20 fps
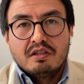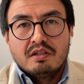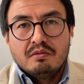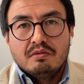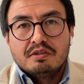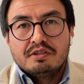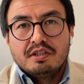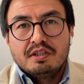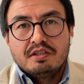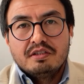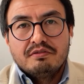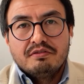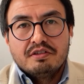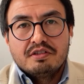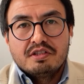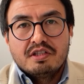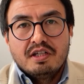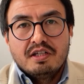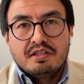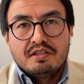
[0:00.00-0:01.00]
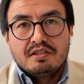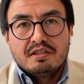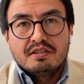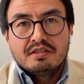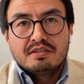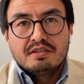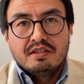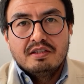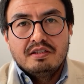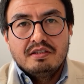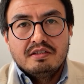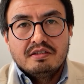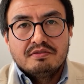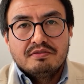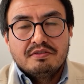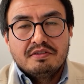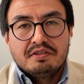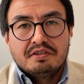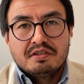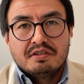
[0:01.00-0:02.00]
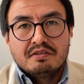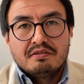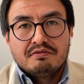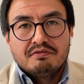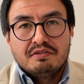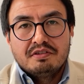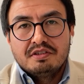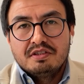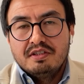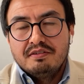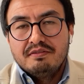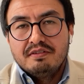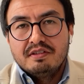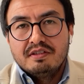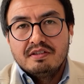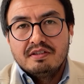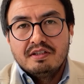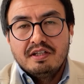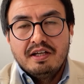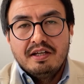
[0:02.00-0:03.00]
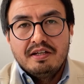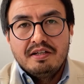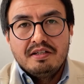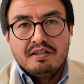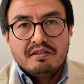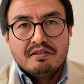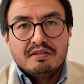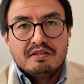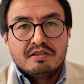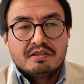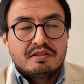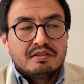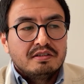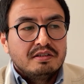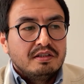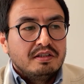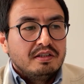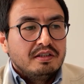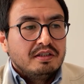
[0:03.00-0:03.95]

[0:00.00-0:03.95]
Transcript: called Center for Strategic Studies for 7-8 years,